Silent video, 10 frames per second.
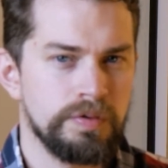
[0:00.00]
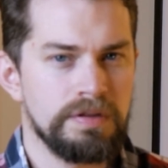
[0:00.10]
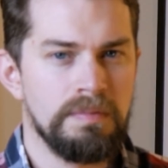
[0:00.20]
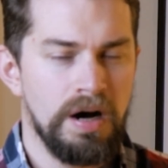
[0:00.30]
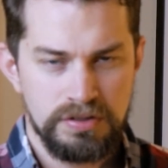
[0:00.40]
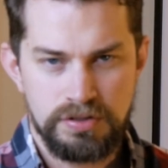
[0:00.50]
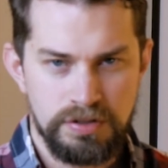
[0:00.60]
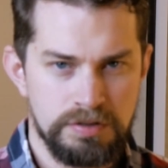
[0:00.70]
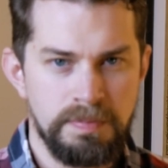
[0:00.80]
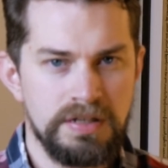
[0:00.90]
with
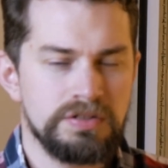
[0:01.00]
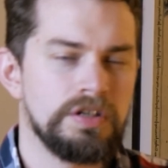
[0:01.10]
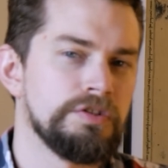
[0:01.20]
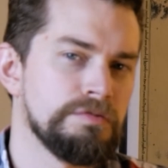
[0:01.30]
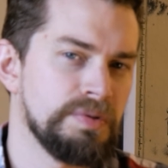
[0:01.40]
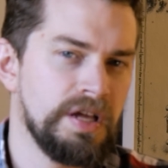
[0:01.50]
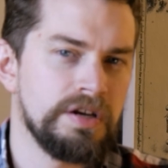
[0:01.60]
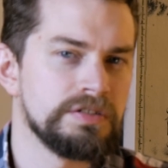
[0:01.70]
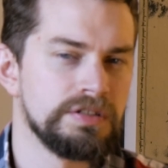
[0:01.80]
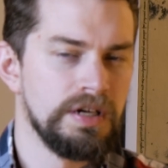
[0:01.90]
monsters based on your
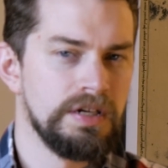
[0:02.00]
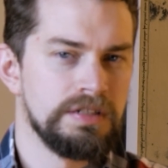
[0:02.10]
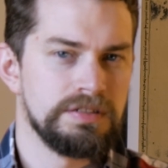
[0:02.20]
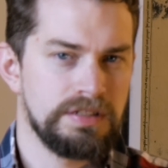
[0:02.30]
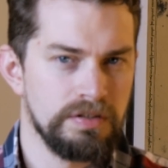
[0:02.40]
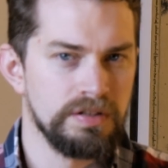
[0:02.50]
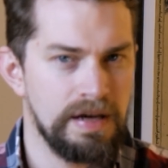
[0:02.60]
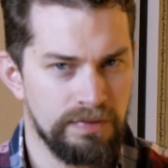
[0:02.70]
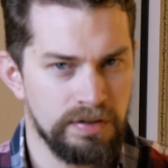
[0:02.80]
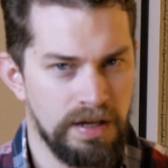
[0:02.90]
player's skill
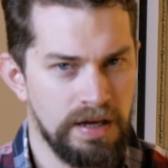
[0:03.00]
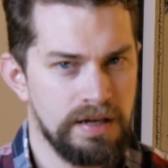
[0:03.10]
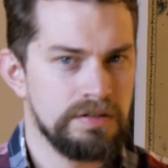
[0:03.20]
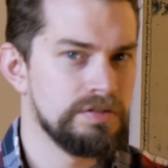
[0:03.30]
level and